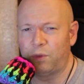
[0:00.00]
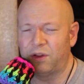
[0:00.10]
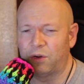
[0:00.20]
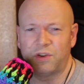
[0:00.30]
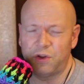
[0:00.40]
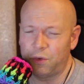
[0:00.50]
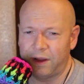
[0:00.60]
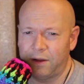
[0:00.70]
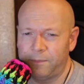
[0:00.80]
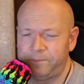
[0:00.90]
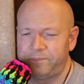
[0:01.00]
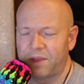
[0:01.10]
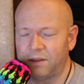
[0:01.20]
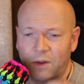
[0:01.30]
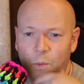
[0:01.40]
were doing.
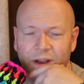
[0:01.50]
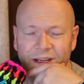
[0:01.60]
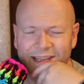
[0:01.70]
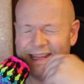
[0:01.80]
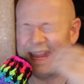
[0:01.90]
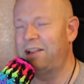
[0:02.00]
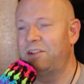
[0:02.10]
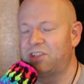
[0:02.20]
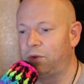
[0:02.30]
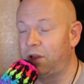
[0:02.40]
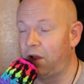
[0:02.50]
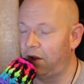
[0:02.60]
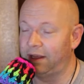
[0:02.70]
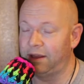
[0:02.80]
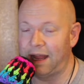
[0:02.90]
Like, why is it taking so
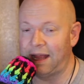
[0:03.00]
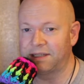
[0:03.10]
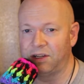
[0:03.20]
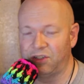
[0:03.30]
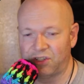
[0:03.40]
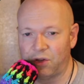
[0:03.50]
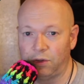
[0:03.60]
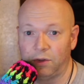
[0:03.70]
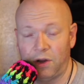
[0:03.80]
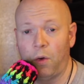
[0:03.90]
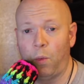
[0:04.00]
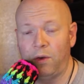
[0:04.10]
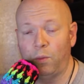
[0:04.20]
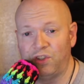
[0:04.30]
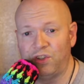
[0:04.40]
long? And then asking Solo, you know what,
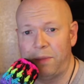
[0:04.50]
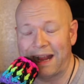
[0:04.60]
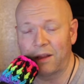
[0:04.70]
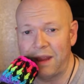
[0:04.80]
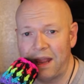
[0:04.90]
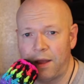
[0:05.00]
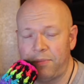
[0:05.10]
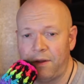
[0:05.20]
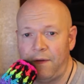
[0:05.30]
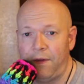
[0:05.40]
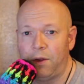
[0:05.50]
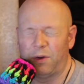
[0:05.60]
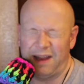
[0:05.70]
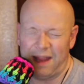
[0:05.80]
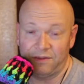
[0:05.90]
would you back me up
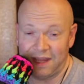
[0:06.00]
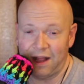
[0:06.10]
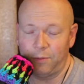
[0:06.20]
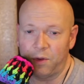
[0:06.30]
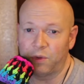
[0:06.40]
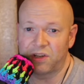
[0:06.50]
and tell me what's